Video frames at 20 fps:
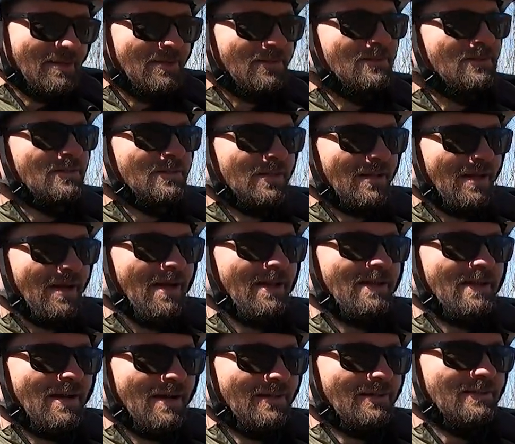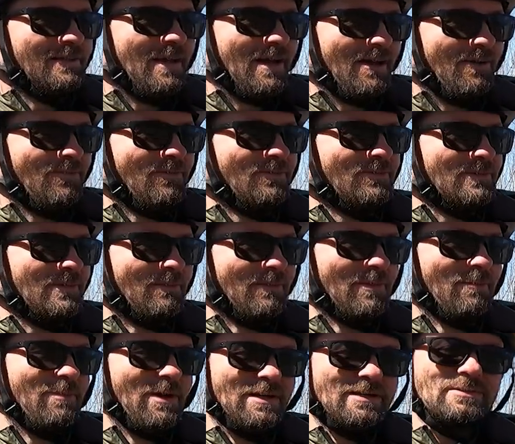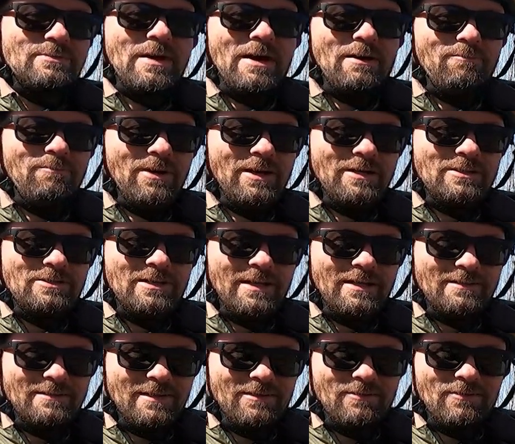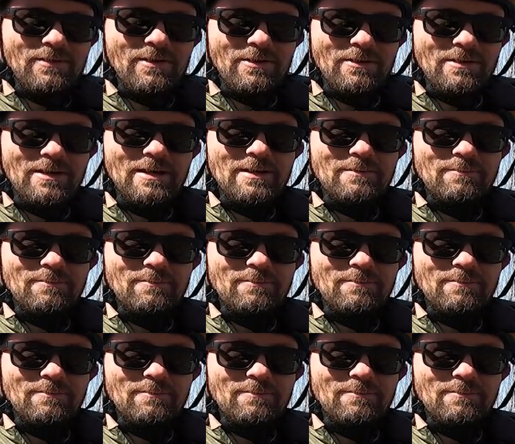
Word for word: this it does have some of the best mountain bike trails I've rode,